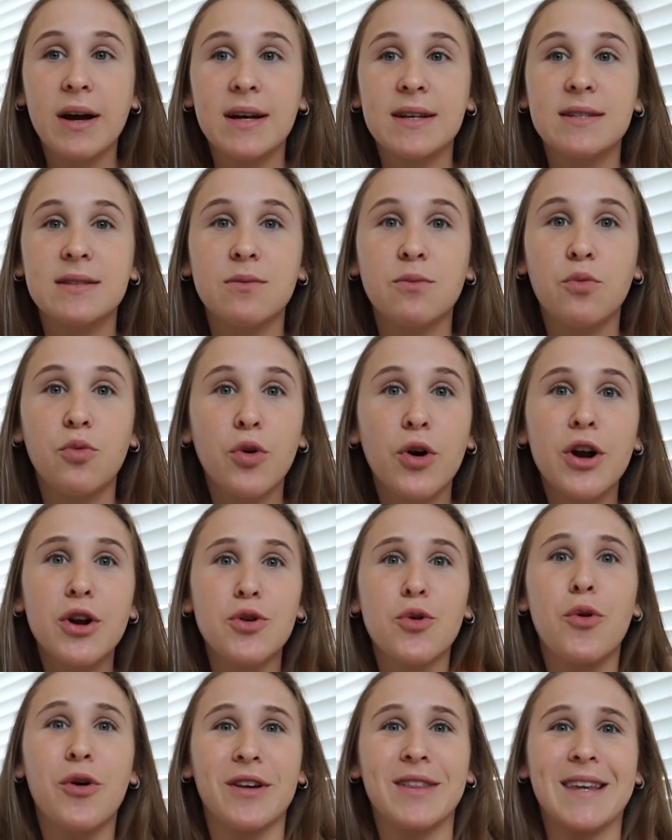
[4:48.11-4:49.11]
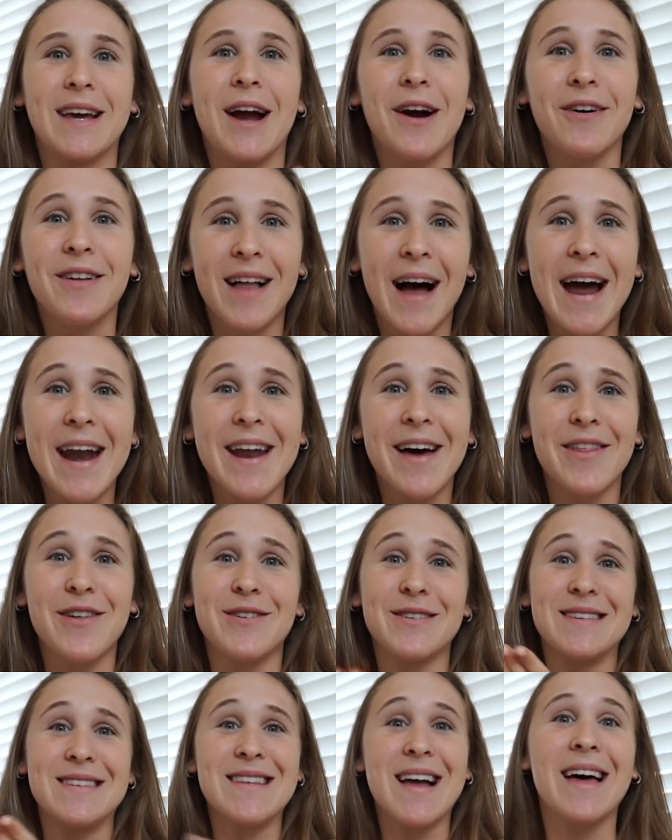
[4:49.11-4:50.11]
because we're in North Carolina,
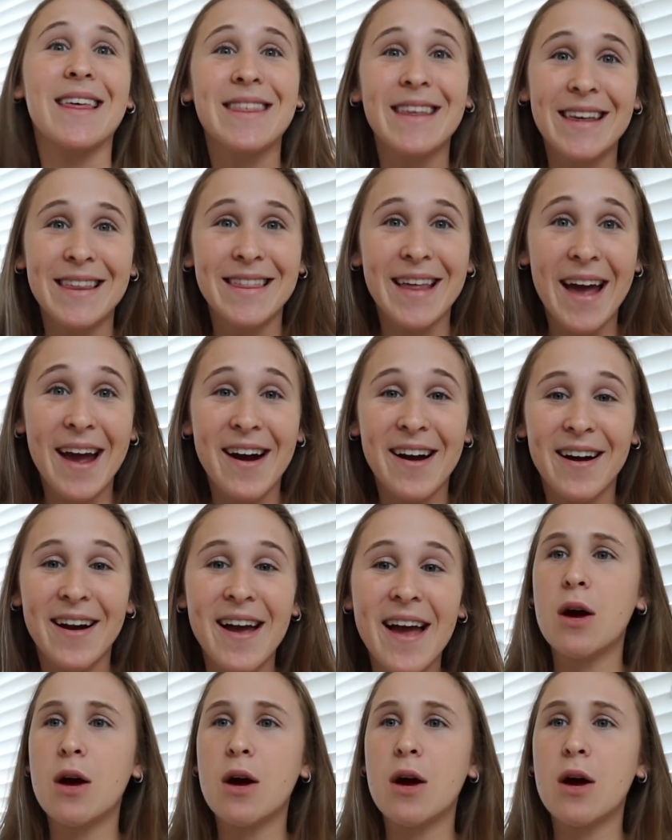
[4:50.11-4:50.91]
there's nothing there.